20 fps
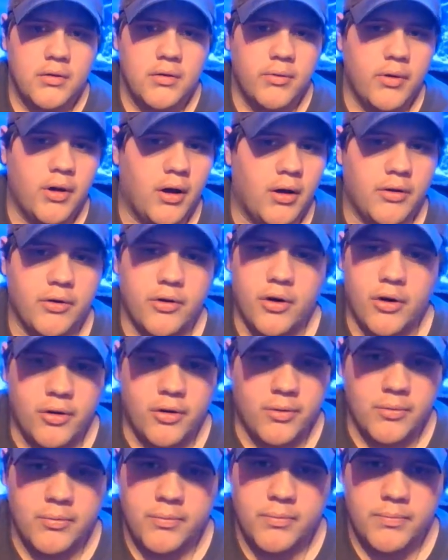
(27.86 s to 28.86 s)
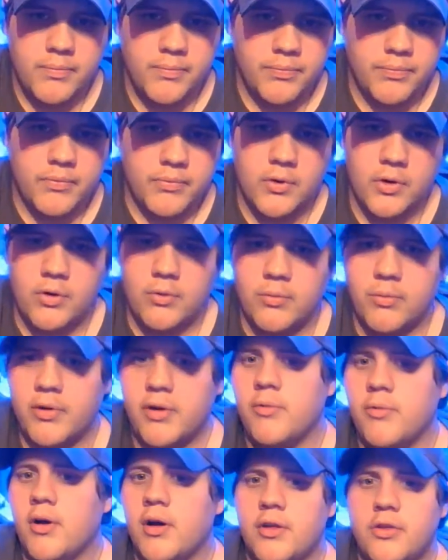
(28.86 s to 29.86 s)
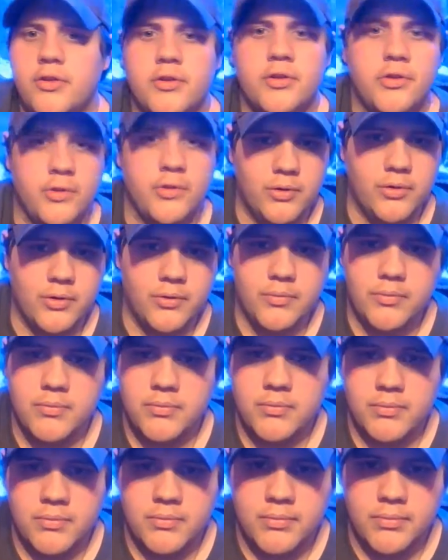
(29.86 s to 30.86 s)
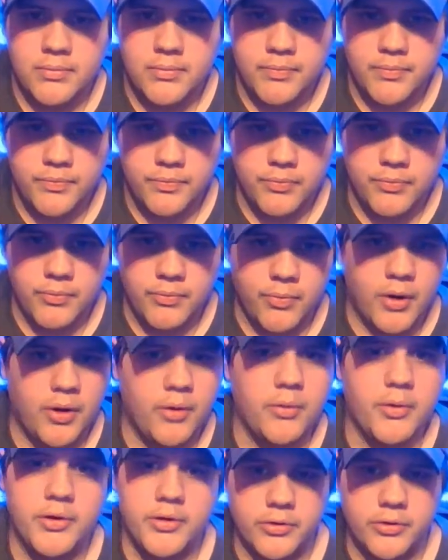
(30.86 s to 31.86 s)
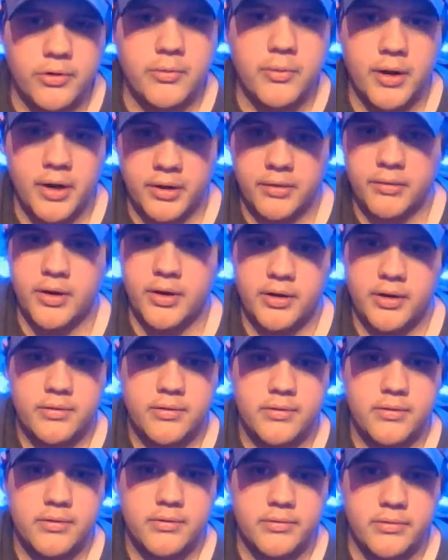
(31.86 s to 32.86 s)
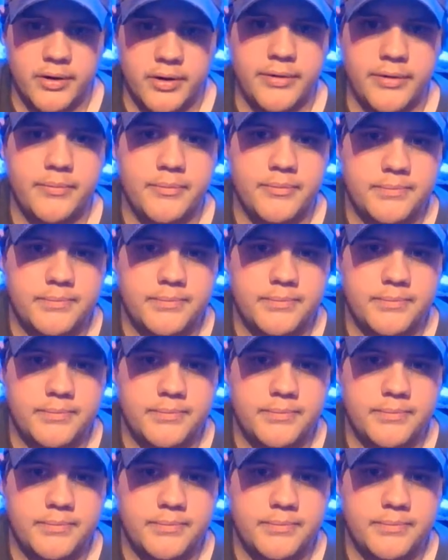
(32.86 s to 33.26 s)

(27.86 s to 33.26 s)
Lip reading: We all know them. Nobody wants to do them, but we do them anyway, right?